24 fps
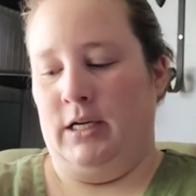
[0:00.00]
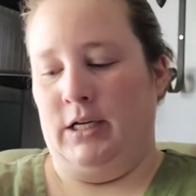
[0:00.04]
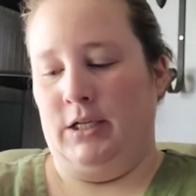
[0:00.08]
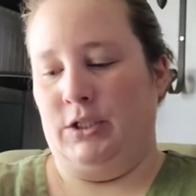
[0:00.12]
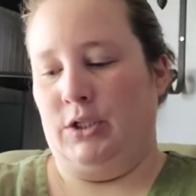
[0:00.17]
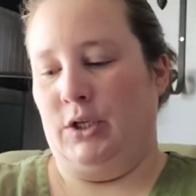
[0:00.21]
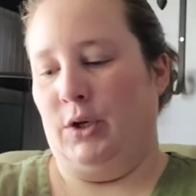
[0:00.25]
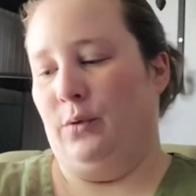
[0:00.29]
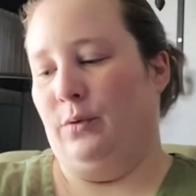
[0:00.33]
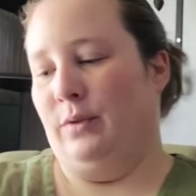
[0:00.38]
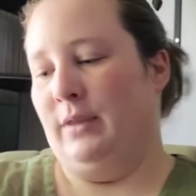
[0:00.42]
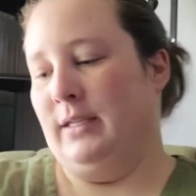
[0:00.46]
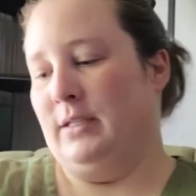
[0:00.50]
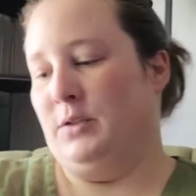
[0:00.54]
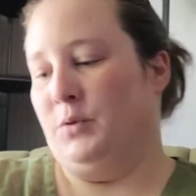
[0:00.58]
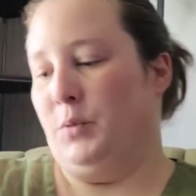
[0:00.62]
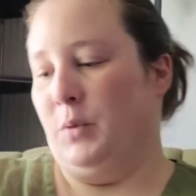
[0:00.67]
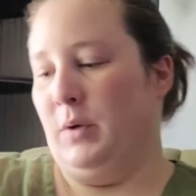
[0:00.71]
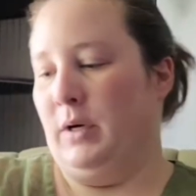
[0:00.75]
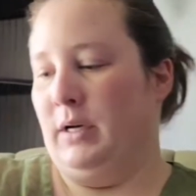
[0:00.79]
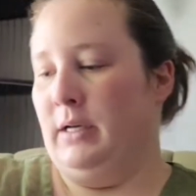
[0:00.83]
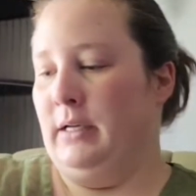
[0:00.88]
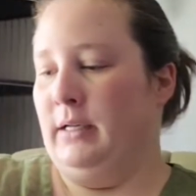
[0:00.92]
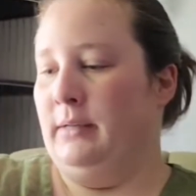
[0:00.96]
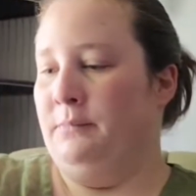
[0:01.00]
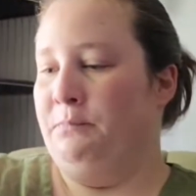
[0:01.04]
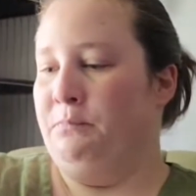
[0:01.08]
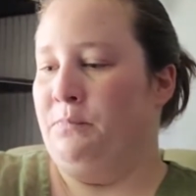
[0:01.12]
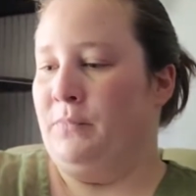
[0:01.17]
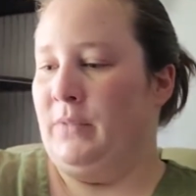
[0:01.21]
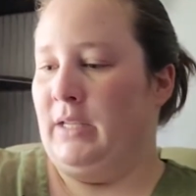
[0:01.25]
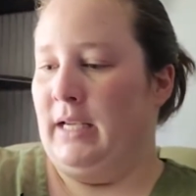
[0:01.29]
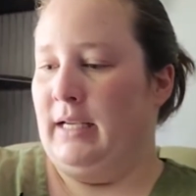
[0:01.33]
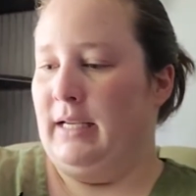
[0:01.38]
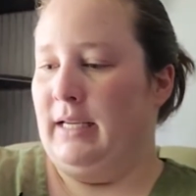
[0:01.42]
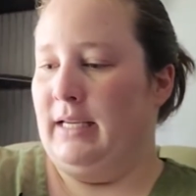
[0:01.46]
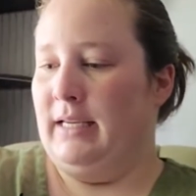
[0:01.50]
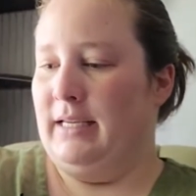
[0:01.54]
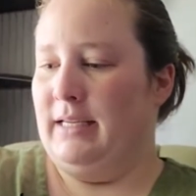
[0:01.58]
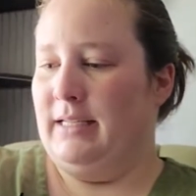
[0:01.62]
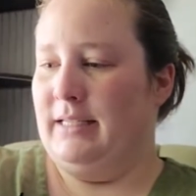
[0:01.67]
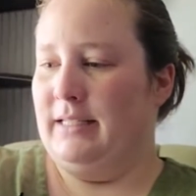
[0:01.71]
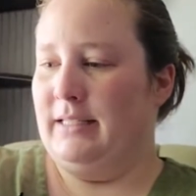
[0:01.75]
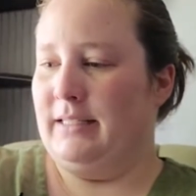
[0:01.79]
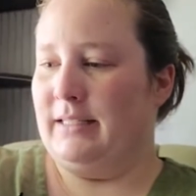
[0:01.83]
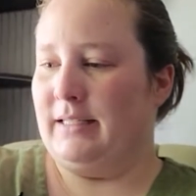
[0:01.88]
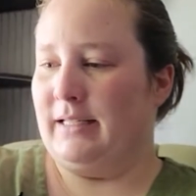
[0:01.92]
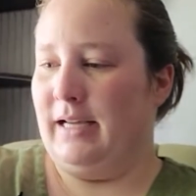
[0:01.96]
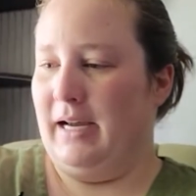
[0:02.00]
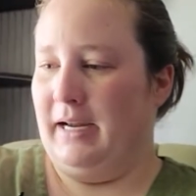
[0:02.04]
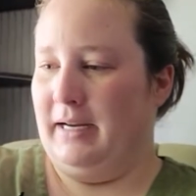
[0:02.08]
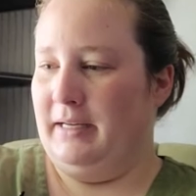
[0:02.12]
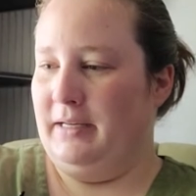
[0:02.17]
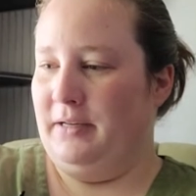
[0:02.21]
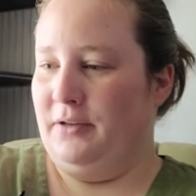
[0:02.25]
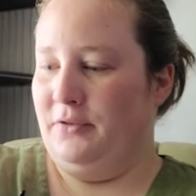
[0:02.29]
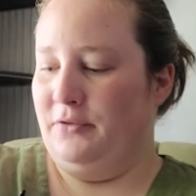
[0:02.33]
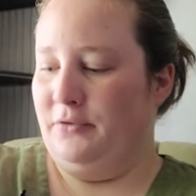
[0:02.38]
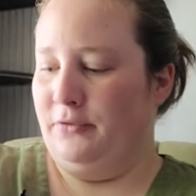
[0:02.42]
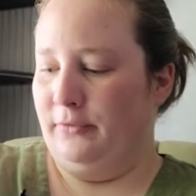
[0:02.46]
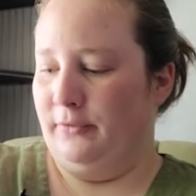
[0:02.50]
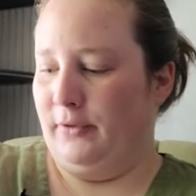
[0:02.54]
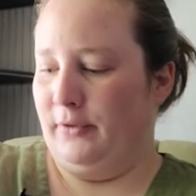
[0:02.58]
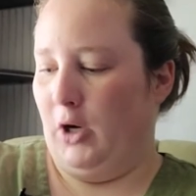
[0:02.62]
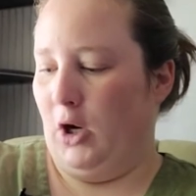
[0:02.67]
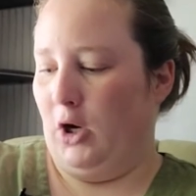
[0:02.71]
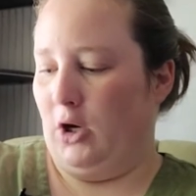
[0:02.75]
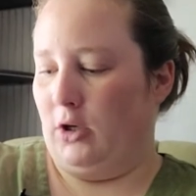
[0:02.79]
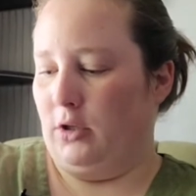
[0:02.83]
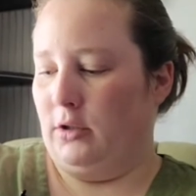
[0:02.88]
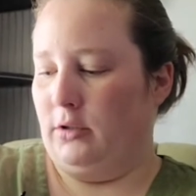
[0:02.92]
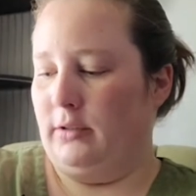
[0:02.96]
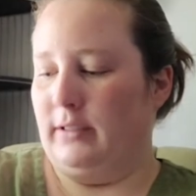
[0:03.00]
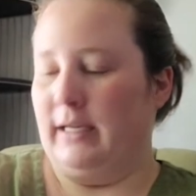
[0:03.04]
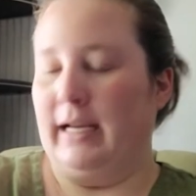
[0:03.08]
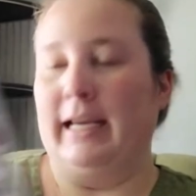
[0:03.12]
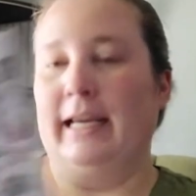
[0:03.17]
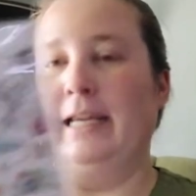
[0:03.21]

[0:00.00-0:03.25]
So this one is kind of art